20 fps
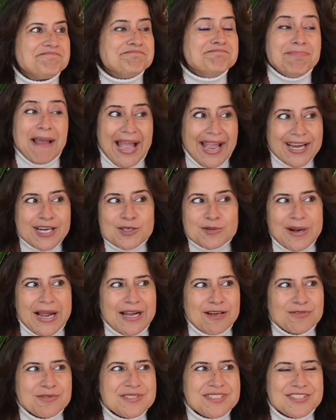
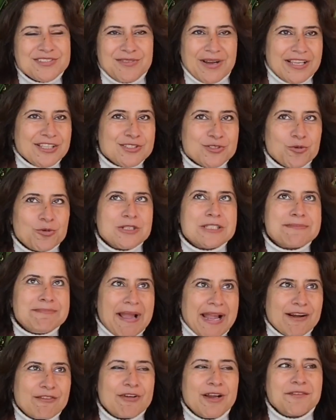backgrounds, right? Source
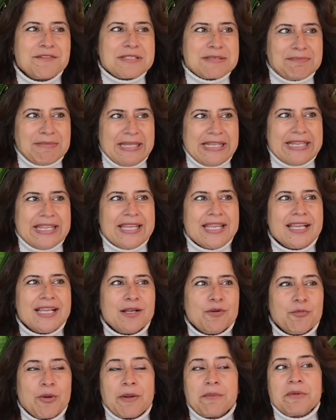backgrounds
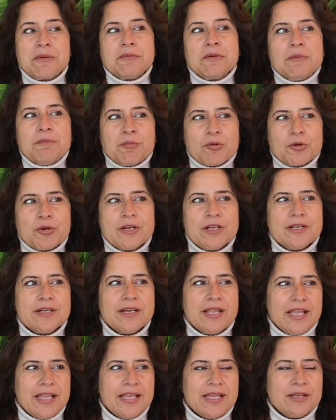meaning where we were
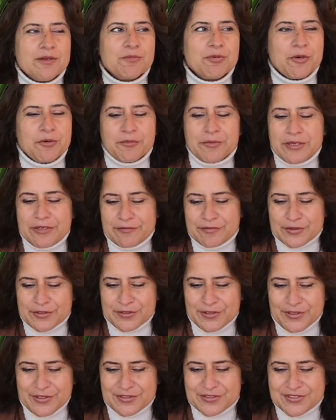born and what we have
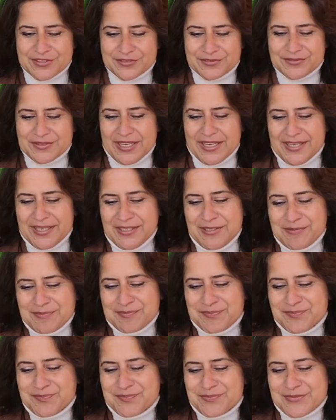learned, right?
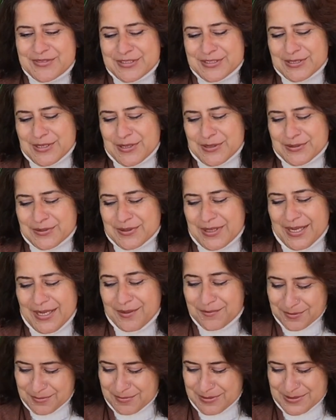So
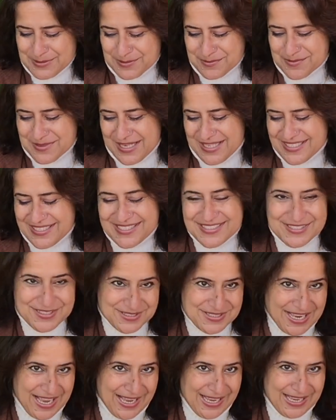it would be so
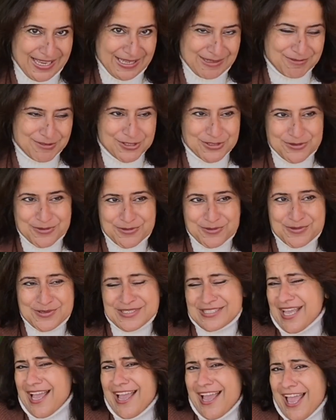nice. A time to
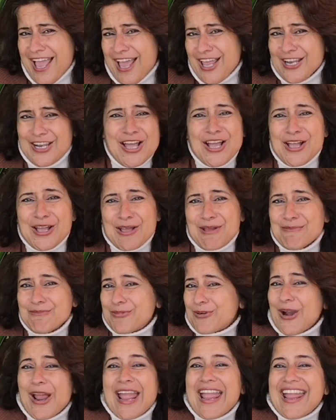
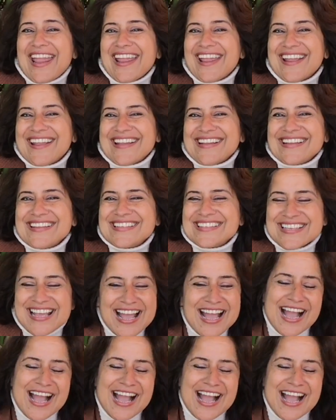celebrate.